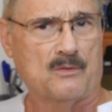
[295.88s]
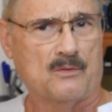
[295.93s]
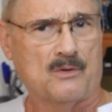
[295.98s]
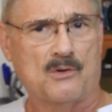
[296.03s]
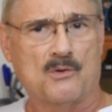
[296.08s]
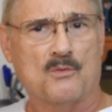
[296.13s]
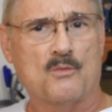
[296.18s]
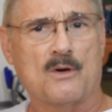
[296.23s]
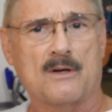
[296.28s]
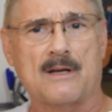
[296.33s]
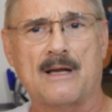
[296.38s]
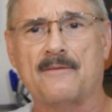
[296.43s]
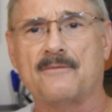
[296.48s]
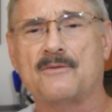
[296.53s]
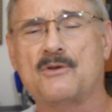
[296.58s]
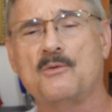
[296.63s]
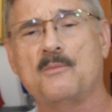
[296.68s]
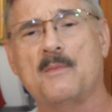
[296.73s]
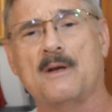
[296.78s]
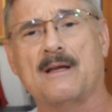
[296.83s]
You don't want to
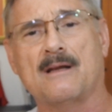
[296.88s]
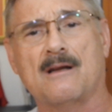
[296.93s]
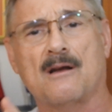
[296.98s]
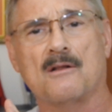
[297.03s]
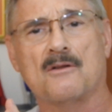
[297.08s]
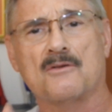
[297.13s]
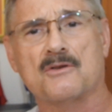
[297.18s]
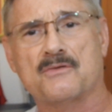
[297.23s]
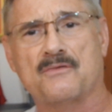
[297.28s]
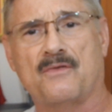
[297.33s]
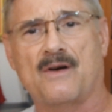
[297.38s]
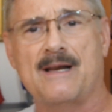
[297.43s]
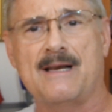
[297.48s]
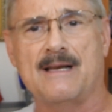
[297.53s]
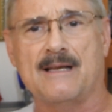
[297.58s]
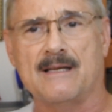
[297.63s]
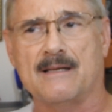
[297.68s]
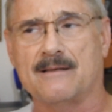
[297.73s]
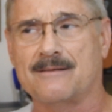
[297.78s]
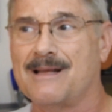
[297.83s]
have too many colors
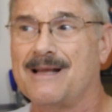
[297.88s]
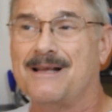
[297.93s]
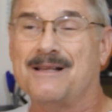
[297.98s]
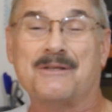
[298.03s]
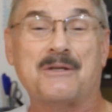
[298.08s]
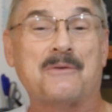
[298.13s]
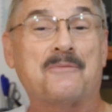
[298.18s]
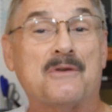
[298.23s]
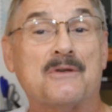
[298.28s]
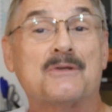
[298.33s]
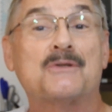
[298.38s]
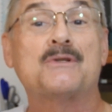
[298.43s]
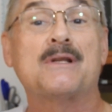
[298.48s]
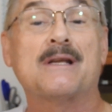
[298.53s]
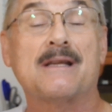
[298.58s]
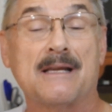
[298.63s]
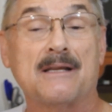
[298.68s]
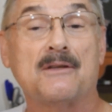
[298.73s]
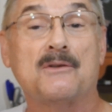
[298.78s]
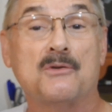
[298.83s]
fighting it. So
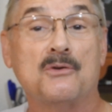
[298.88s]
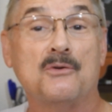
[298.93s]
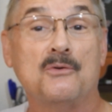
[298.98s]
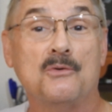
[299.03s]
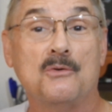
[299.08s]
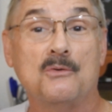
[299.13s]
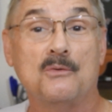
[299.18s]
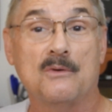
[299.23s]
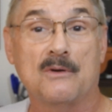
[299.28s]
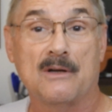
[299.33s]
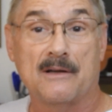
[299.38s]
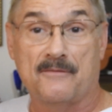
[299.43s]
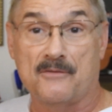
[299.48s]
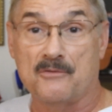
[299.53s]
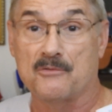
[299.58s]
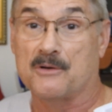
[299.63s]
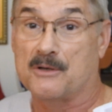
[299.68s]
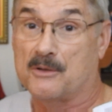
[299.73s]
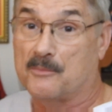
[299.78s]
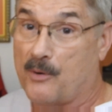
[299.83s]
if
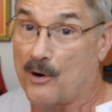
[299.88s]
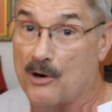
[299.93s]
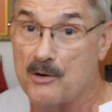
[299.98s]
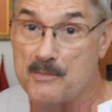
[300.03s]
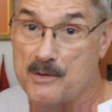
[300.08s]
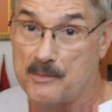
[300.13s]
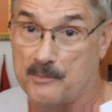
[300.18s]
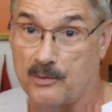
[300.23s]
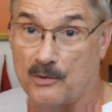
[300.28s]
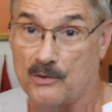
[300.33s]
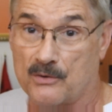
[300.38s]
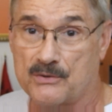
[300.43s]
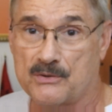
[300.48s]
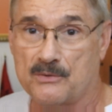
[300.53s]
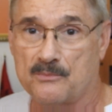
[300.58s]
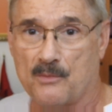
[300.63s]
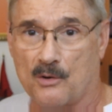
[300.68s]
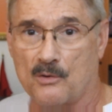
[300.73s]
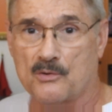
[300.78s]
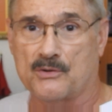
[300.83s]
you're an apartment
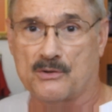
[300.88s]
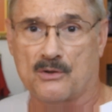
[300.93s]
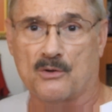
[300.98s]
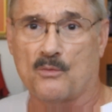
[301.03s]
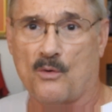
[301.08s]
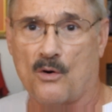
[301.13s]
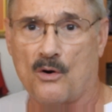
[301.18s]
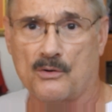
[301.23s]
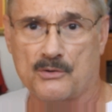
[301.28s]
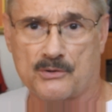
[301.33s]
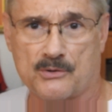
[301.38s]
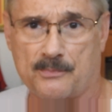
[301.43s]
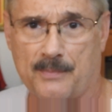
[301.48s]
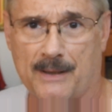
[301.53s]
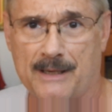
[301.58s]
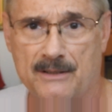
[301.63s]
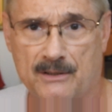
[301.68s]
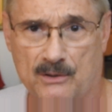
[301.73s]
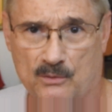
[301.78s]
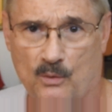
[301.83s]
person, most of the walls are
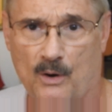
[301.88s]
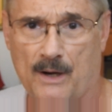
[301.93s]
painted